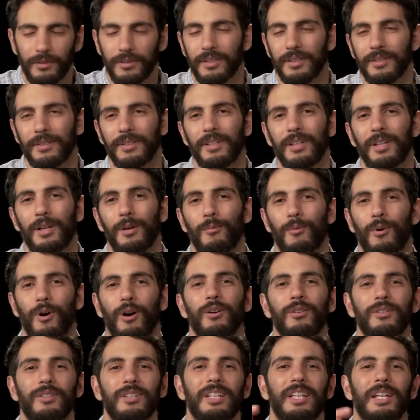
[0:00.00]
All right.
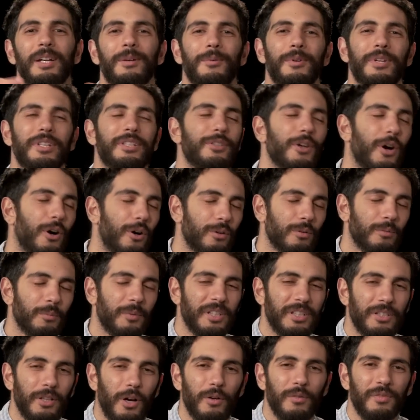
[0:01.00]
Well, we dove,
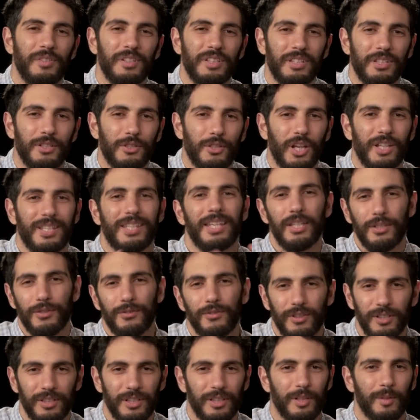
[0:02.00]
we dove into Jets
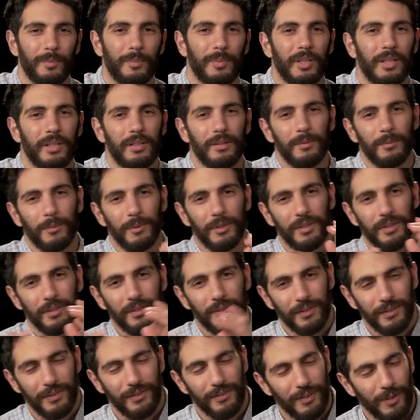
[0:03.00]
history a little bit with
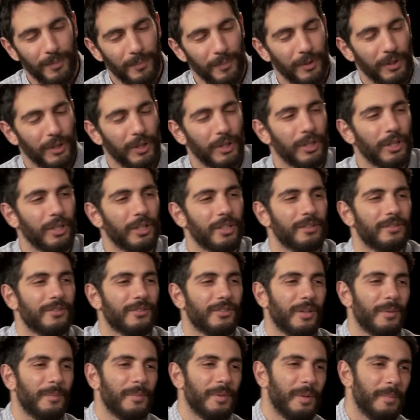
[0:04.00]
some of the good,
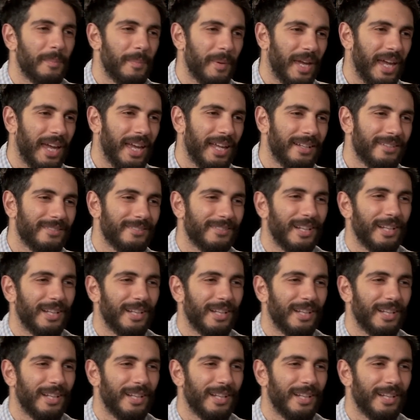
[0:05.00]
some of the bad.